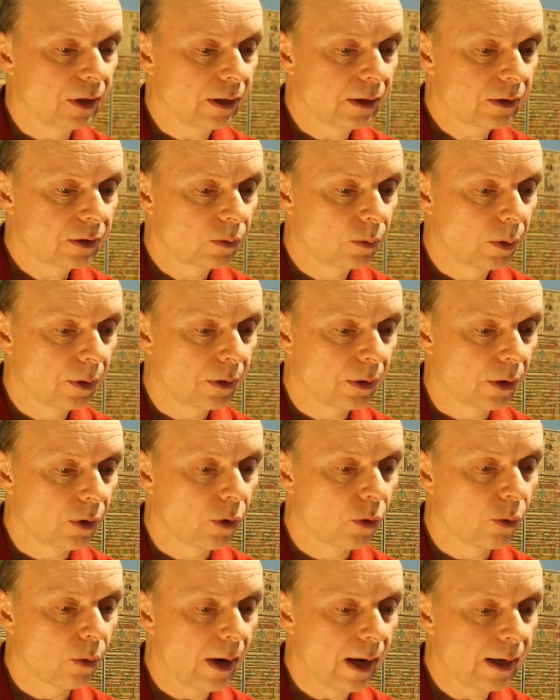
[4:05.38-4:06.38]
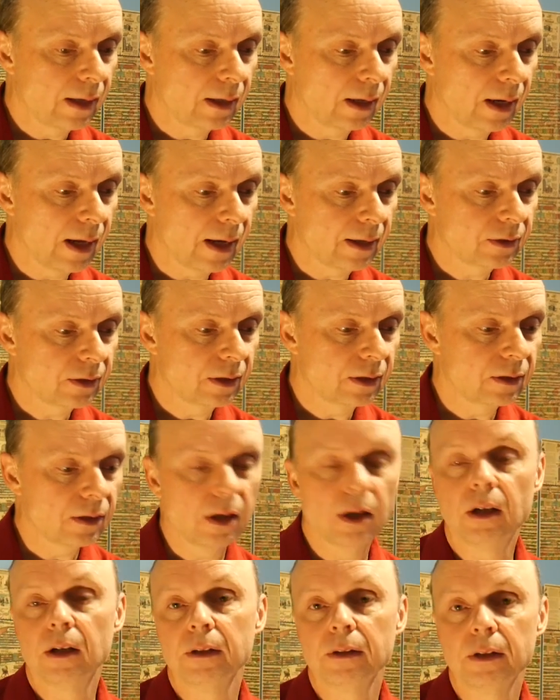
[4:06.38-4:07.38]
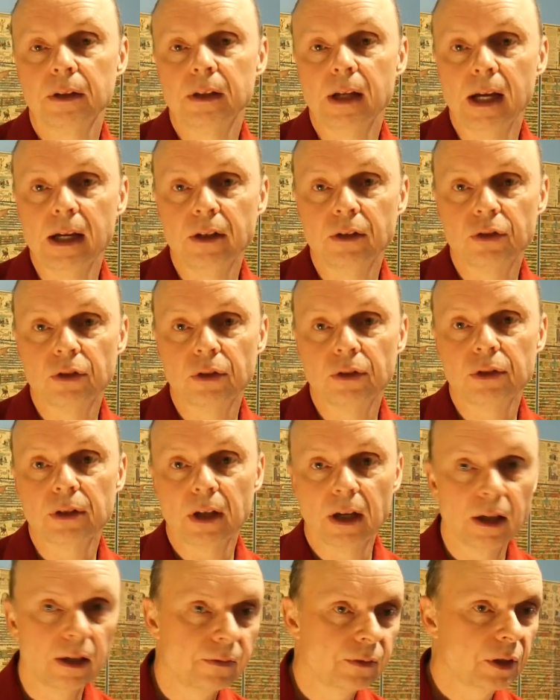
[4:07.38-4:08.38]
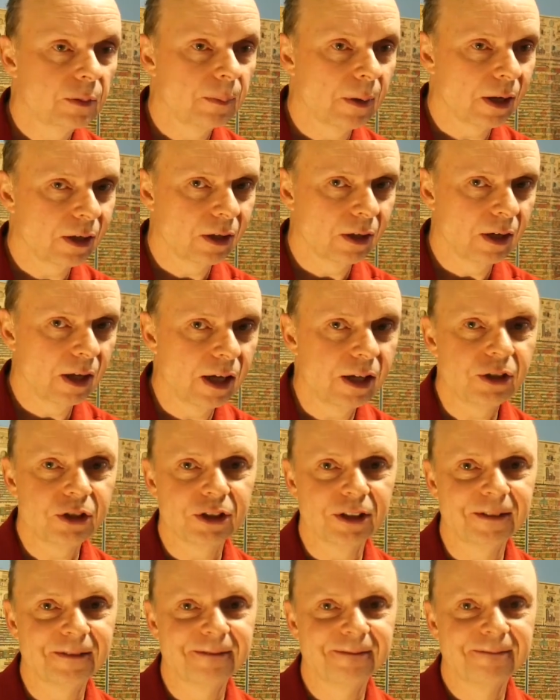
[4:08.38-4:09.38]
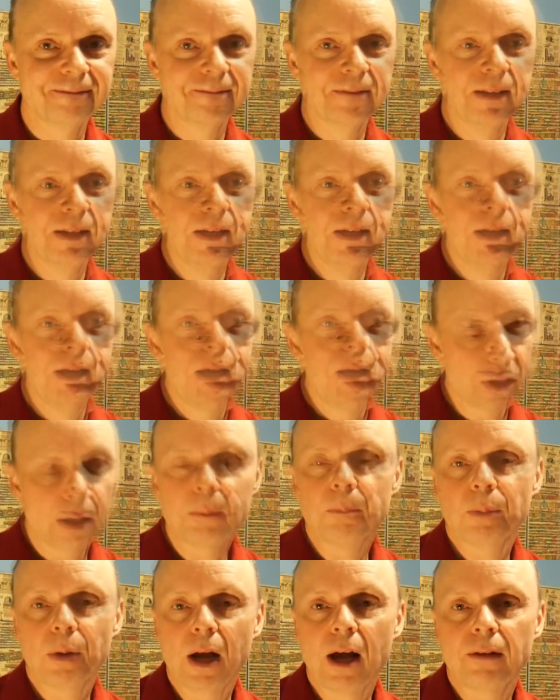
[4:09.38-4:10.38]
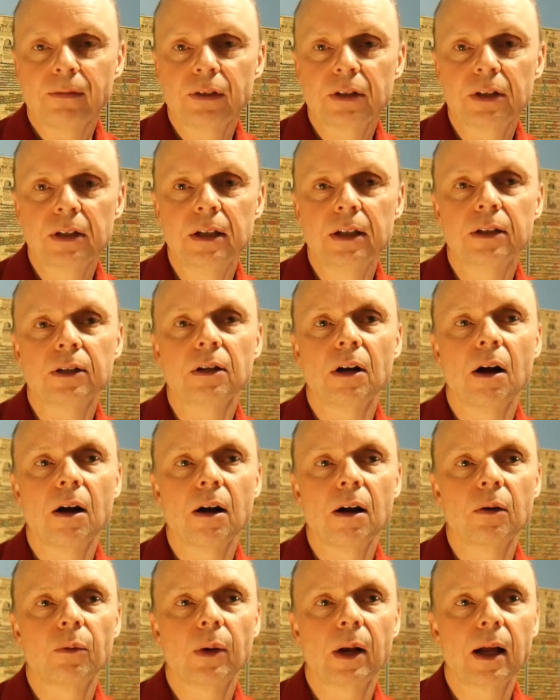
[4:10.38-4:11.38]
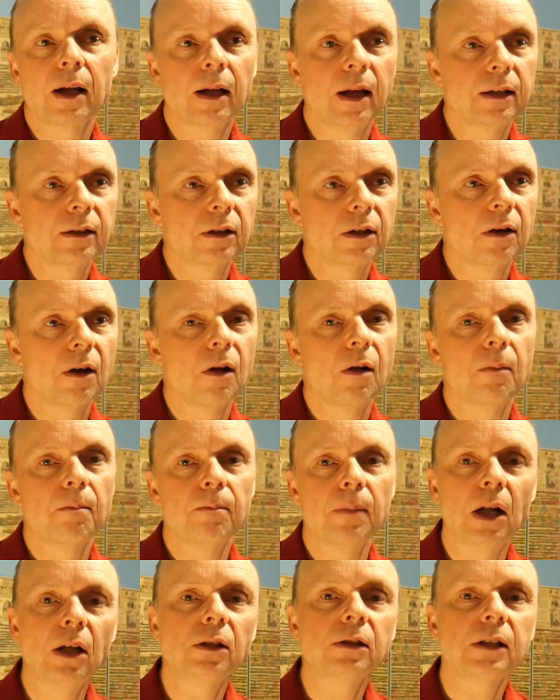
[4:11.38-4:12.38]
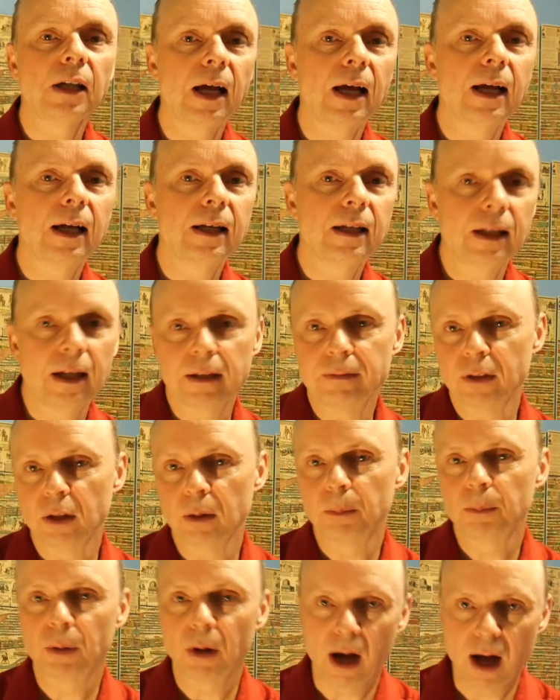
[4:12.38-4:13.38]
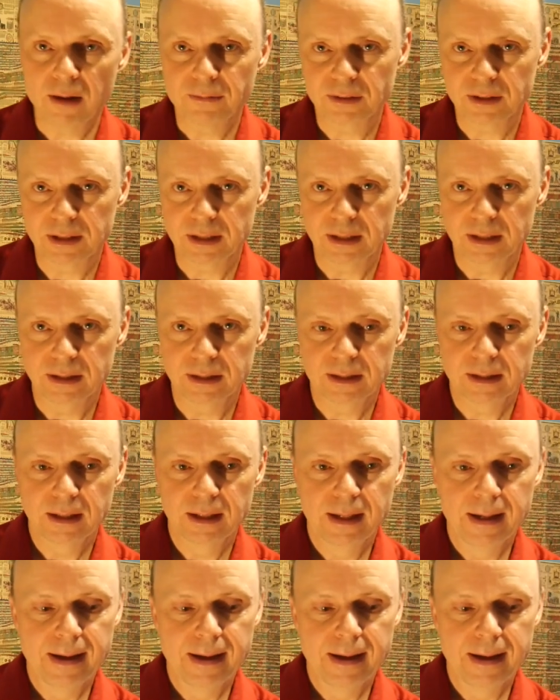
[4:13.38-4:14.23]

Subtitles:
us with a great lesson on the dangers of speculation. Some prophecies are what I'd like to call multi-level prophecies,